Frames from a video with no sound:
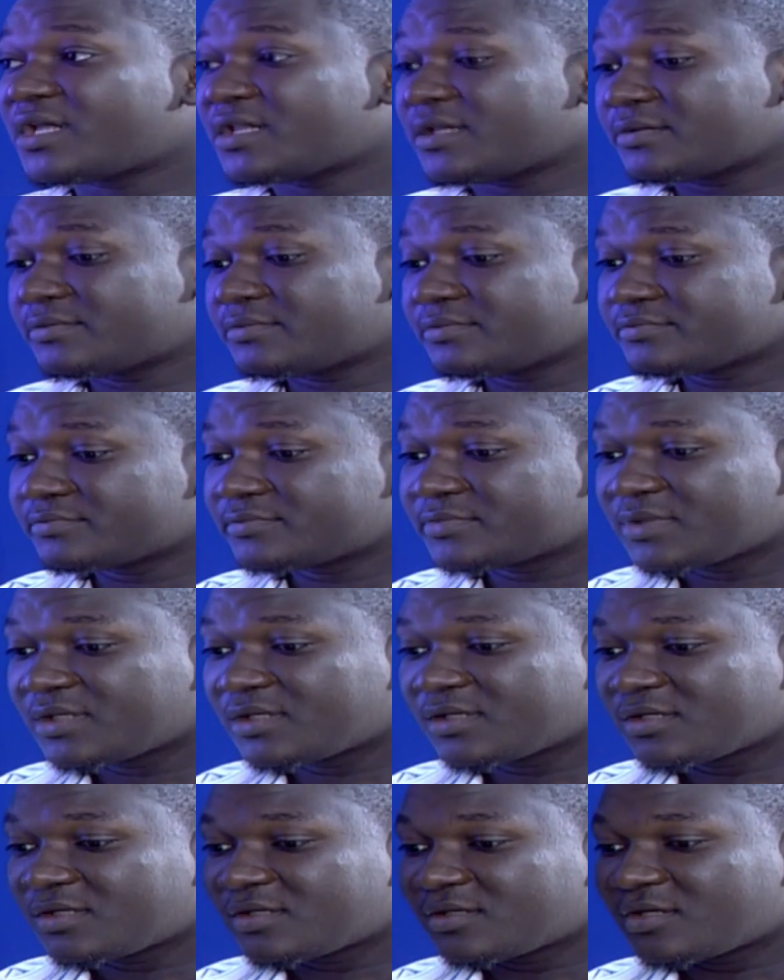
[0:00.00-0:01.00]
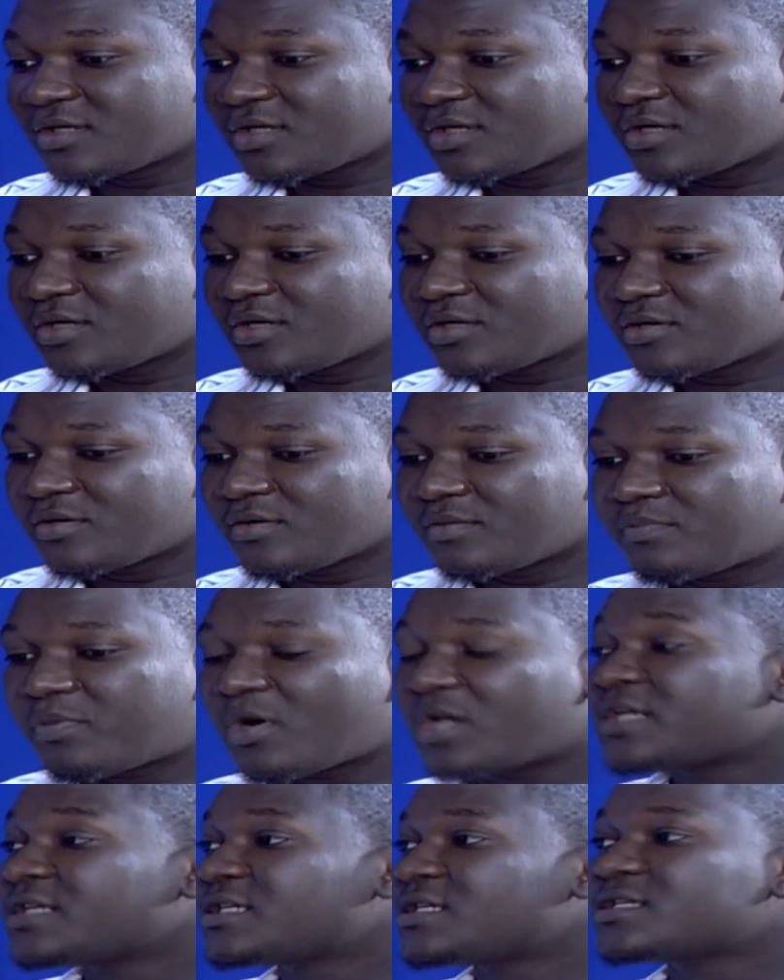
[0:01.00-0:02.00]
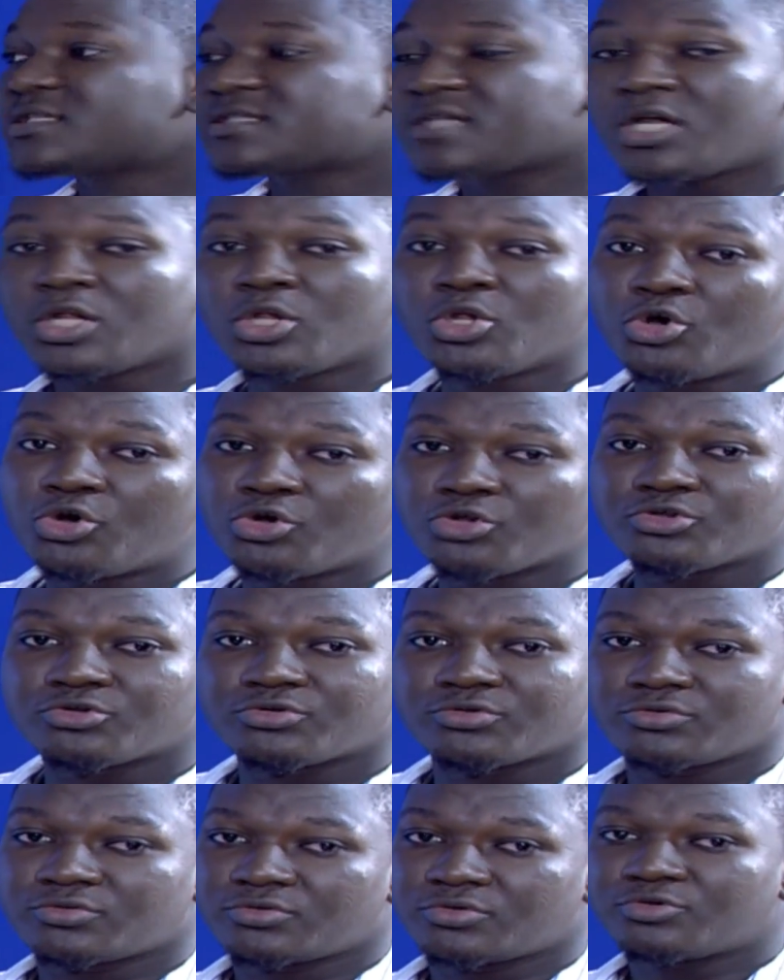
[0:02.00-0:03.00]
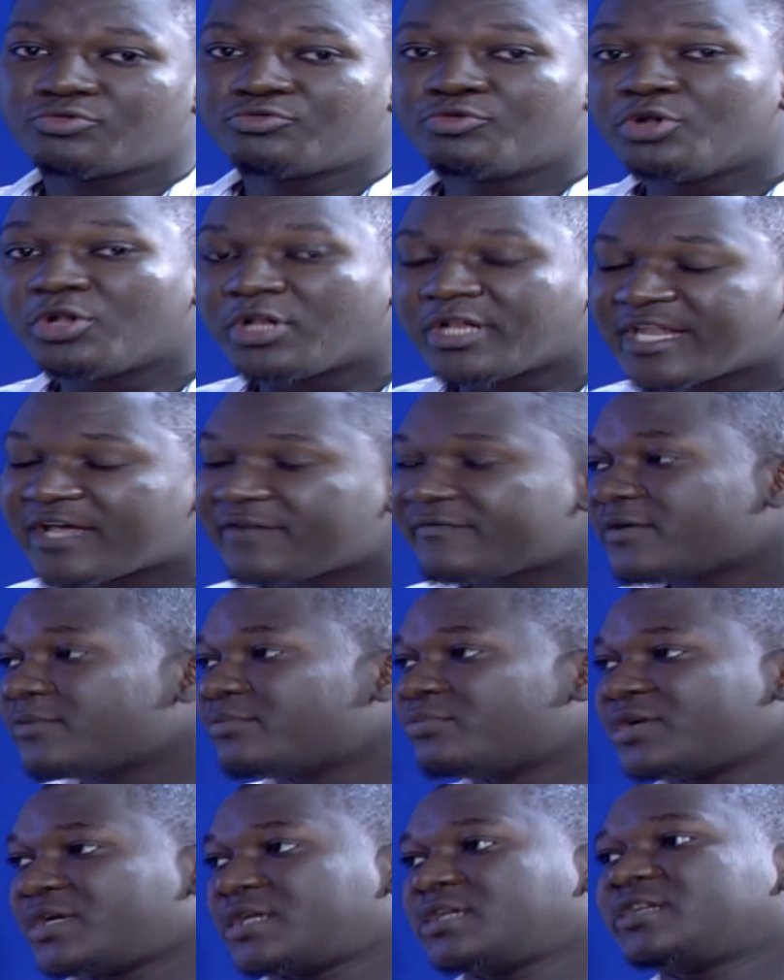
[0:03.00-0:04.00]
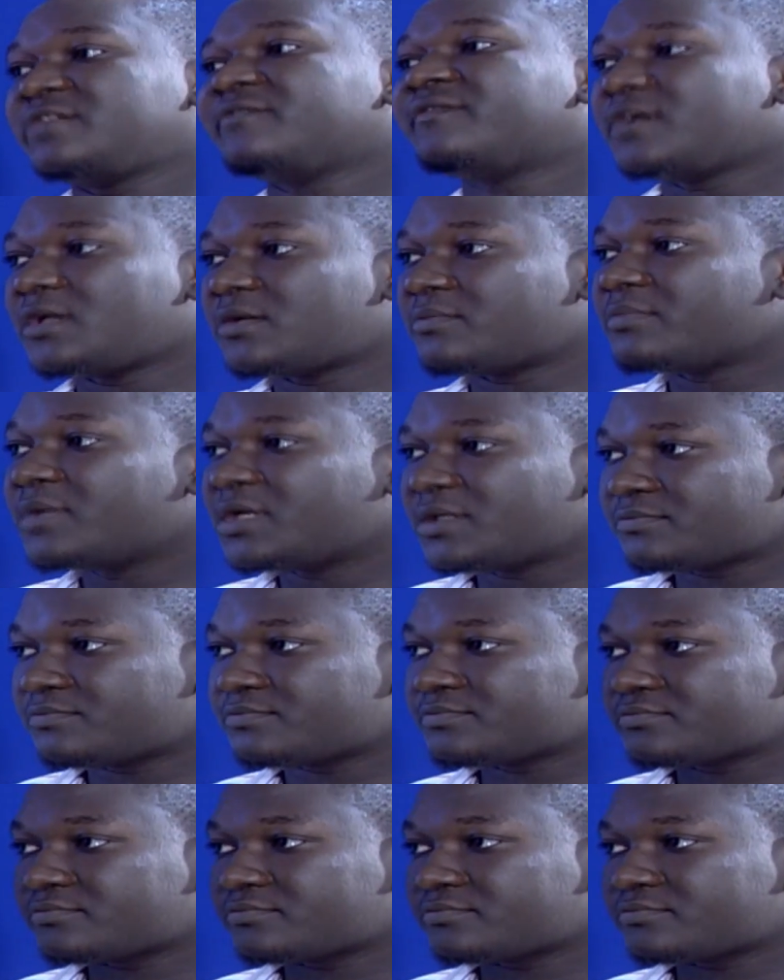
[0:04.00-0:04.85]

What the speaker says: Well, policies alone will never bring development.